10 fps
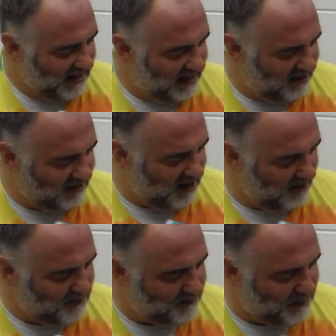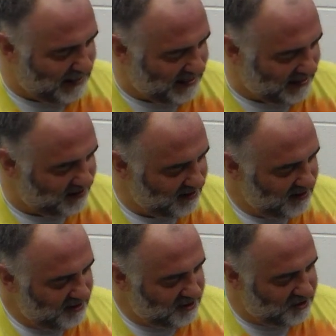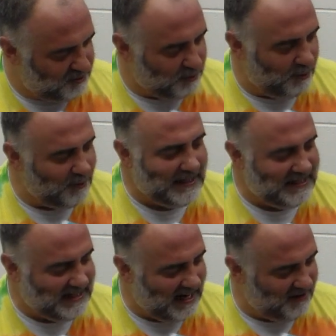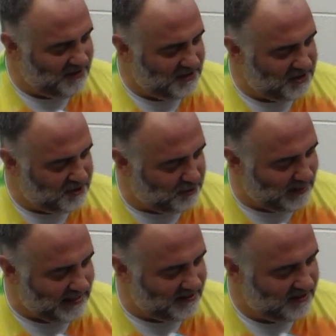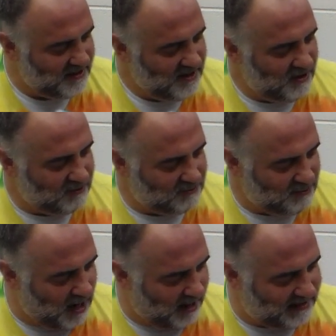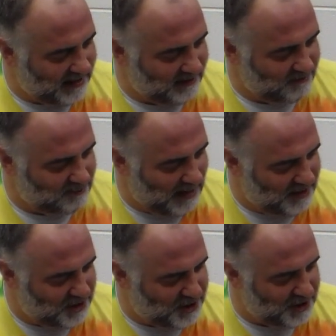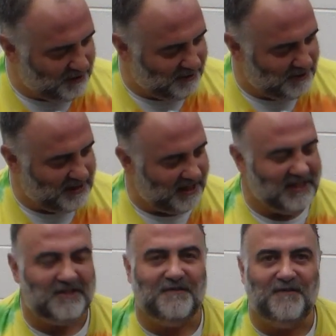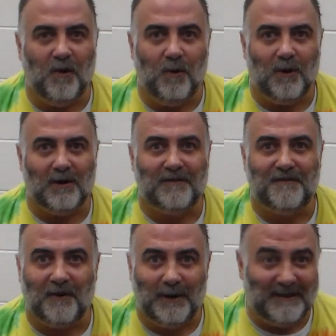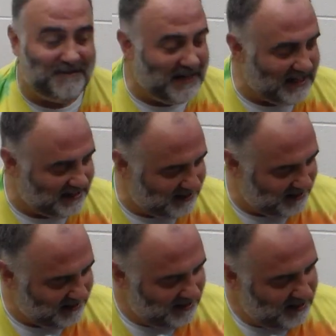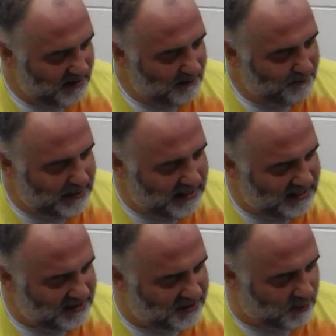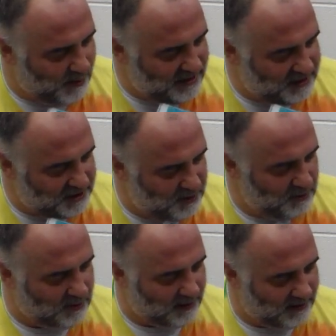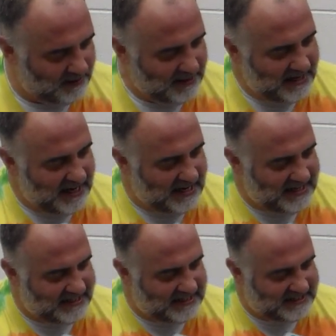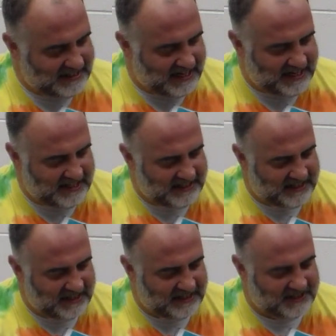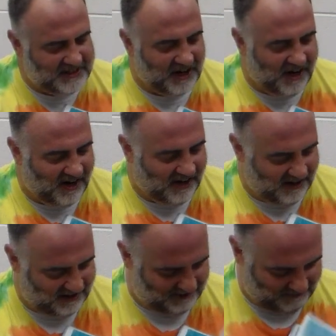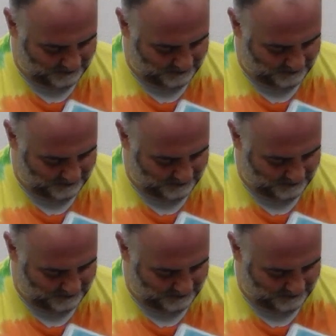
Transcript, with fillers: Here comes Pete, strolling down the street, rocking red shoes on his four furry feet. Pete is going to school and he sings this song.